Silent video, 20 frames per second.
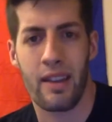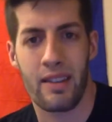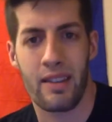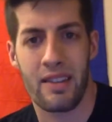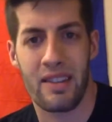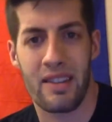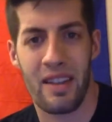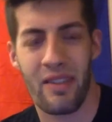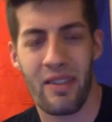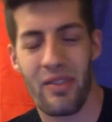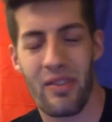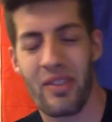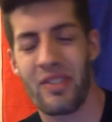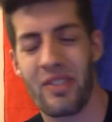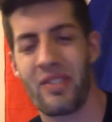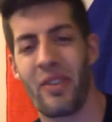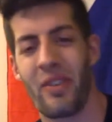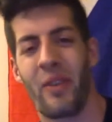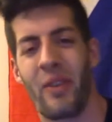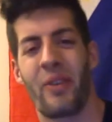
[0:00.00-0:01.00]
and stuff,
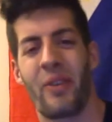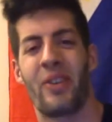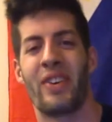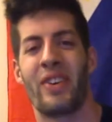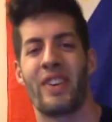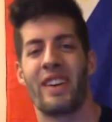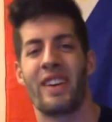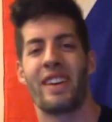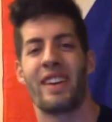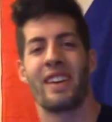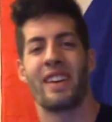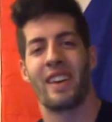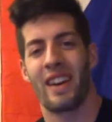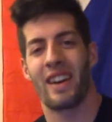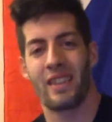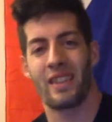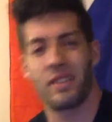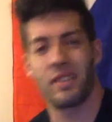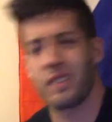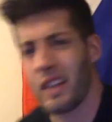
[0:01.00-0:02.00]
so I
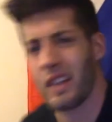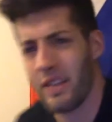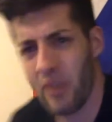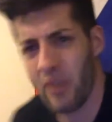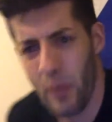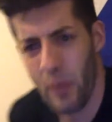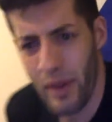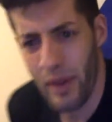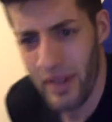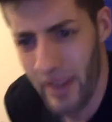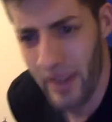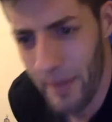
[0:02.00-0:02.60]
know it's kind of a weird